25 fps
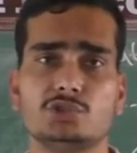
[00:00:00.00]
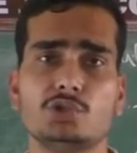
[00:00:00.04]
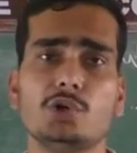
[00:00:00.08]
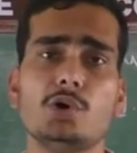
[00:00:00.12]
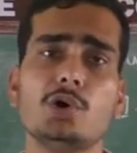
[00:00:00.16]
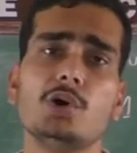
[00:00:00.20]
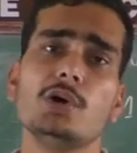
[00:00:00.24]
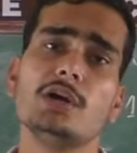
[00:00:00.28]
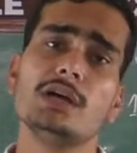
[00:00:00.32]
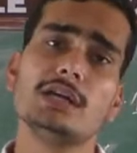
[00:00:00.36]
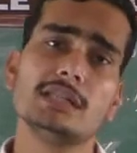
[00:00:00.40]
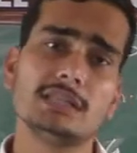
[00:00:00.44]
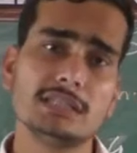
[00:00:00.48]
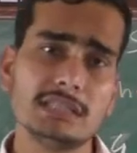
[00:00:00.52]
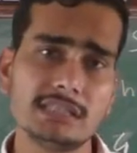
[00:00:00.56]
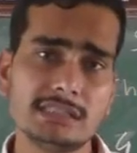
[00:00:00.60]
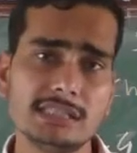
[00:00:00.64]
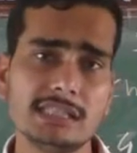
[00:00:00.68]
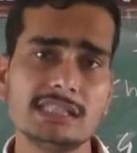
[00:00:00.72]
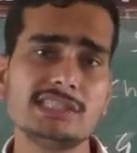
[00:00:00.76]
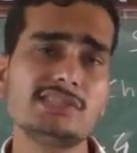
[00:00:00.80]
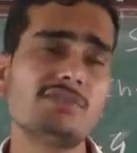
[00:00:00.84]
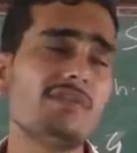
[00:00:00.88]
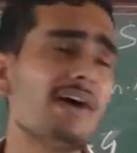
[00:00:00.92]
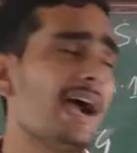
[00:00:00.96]
So this
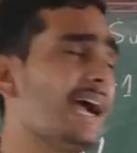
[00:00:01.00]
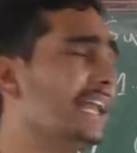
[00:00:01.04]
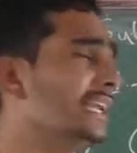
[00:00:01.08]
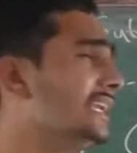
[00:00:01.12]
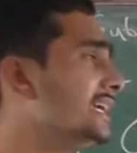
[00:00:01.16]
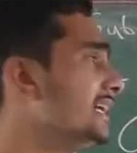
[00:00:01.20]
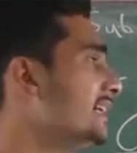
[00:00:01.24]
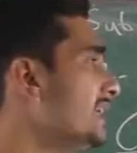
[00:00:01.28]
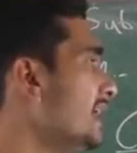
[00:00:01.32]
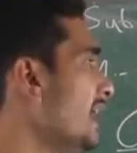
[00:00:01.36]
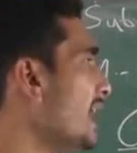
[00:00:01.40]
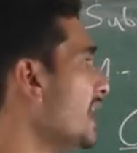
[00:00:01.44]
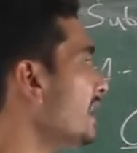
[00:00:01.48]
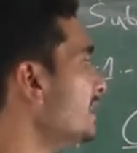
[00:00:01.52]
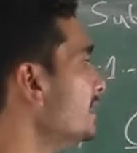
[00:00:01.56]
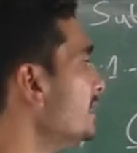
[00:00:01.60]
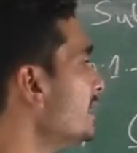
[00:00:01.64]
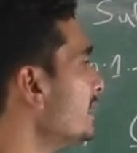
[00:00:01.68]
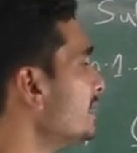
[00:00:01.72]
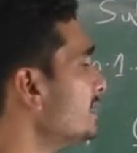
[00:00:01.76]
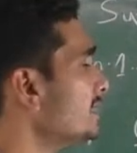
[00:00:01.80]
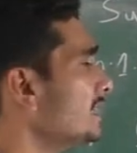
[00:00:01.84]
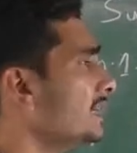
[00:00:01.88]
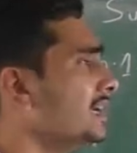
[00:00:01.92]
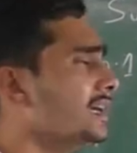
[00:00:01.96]
is valid
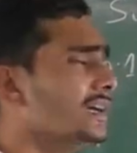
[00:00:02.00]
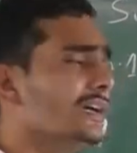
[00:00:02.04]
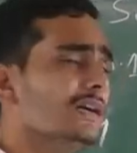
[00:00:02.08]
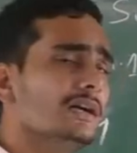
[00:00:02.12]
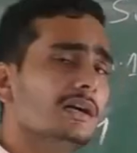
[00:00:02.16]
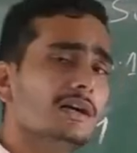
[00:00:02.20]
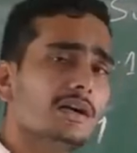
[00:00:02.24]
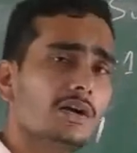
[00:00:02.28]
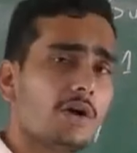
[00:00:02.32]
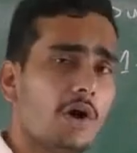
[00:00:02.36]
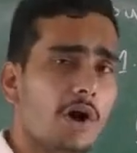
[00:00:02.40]
under the